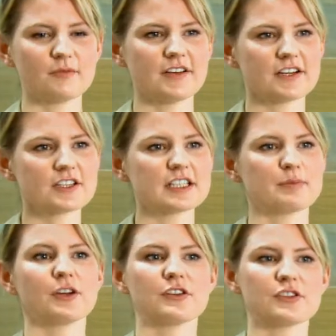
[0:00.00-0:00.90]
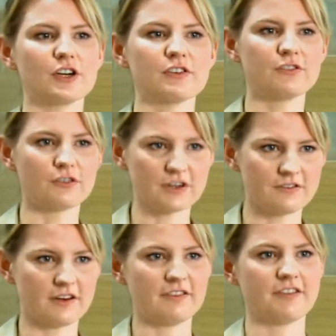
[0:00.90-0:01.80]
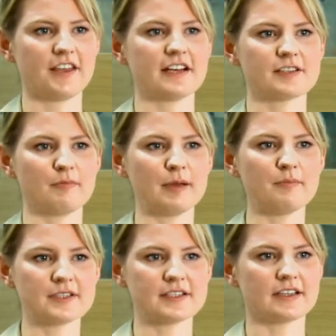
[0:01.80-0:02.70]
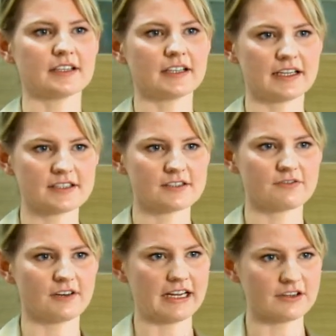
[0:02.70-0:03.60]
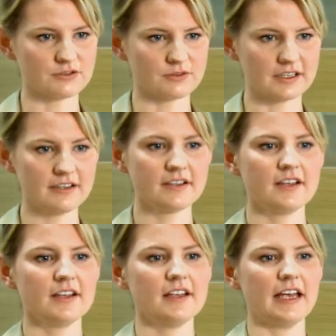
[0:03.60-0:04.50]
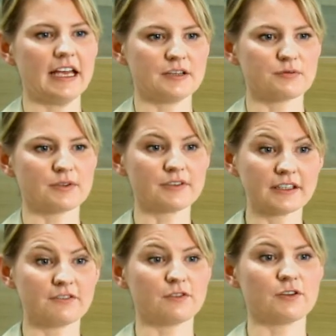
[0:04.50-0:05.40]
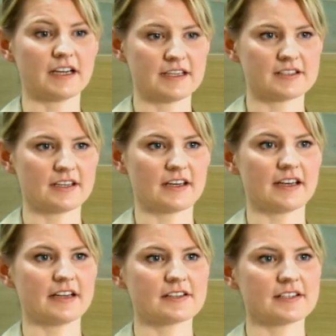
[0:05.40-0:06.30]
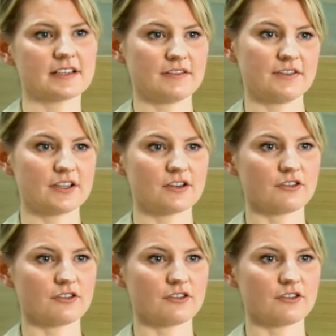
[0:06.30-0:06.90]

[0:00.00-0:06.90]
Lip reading: We've actually spoken to over 45,000 members in the last financial year, and we're really forecasting, again, significant